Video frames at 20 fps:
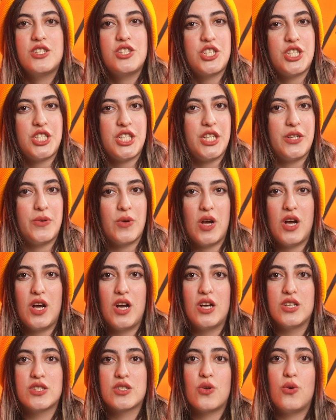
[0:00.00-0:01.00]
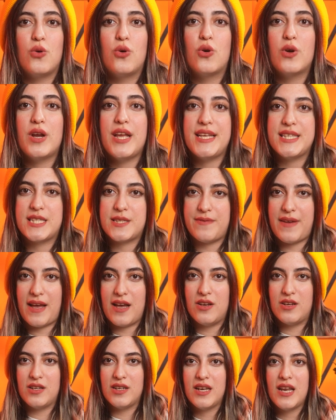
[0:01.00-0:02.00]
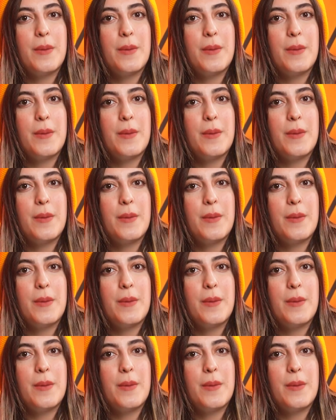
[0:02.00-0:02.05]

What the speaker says: Shiraz, or Isfahan.